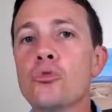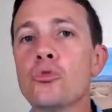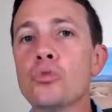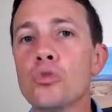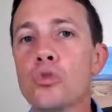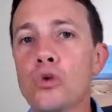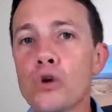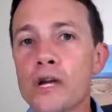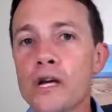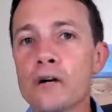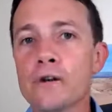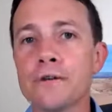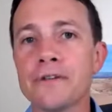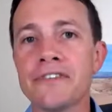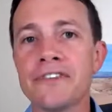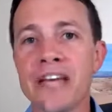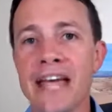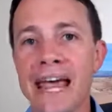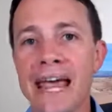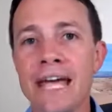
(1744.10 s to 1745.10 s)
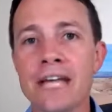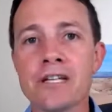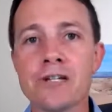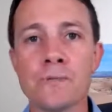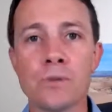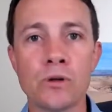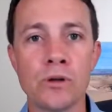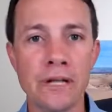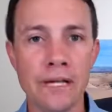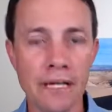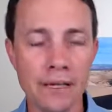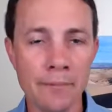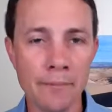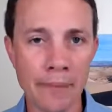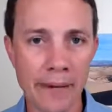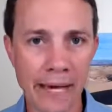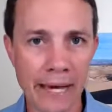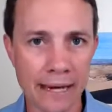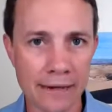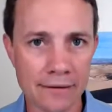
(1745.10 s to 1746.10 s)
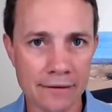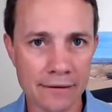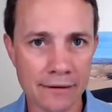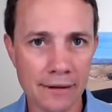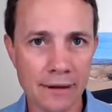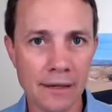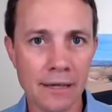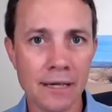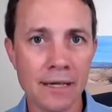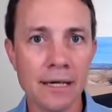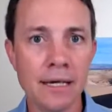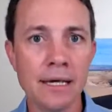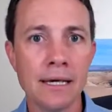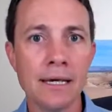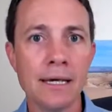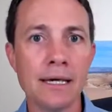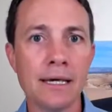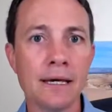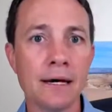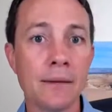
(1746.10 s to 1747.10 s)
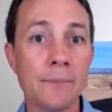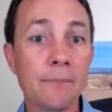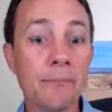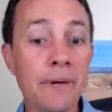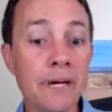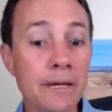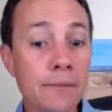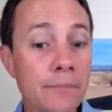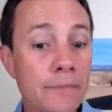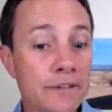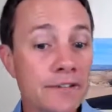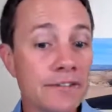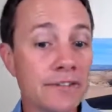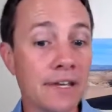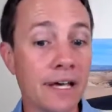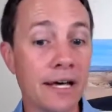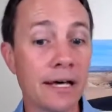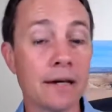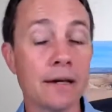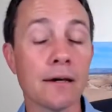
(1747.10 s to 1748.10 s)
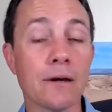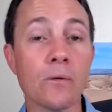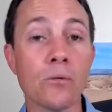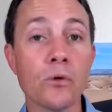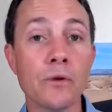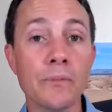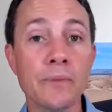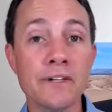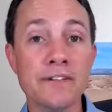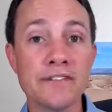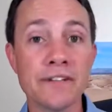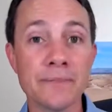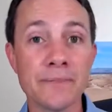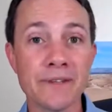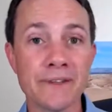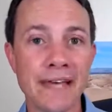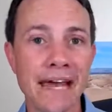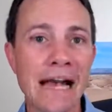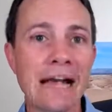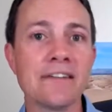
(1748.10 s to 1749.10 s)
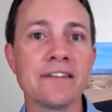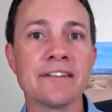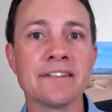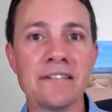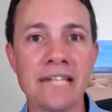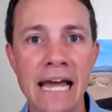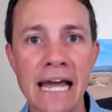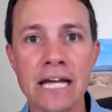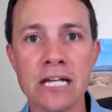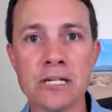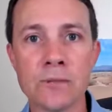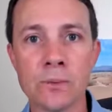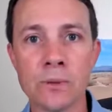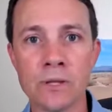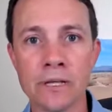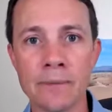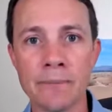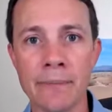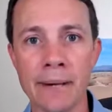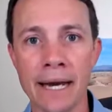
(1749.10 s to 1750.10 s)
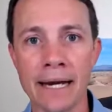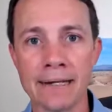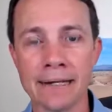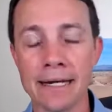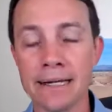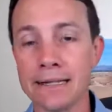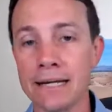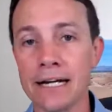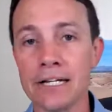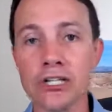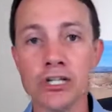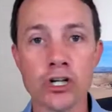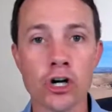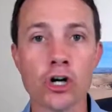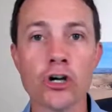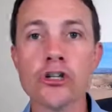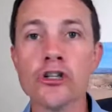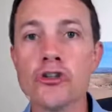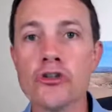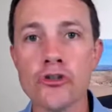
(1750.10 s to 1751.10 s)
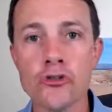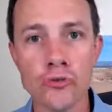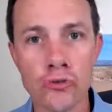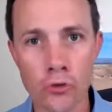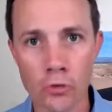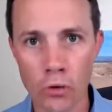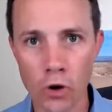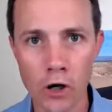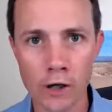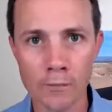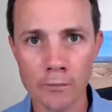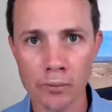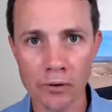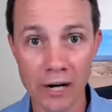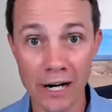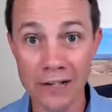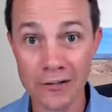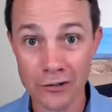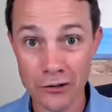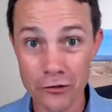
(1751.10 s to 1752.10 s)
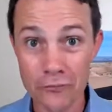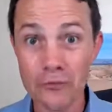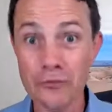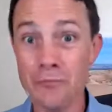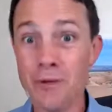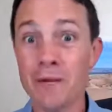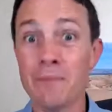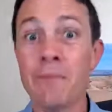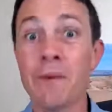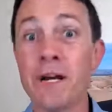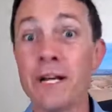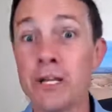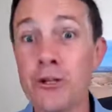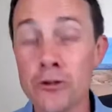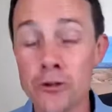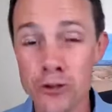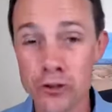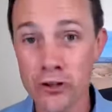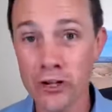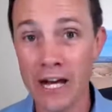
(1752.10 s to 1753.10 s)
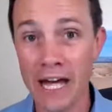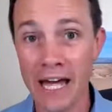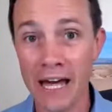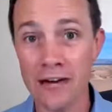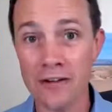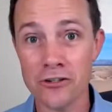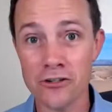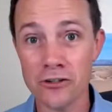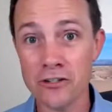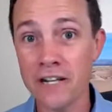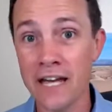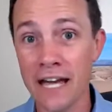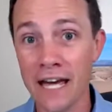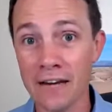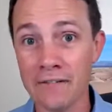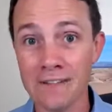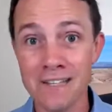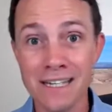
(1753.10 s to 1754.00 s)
real tangible impact. A big mistake would be something that has a tangible impact. I charged you the wrong price and you've spent money you shouldn't have.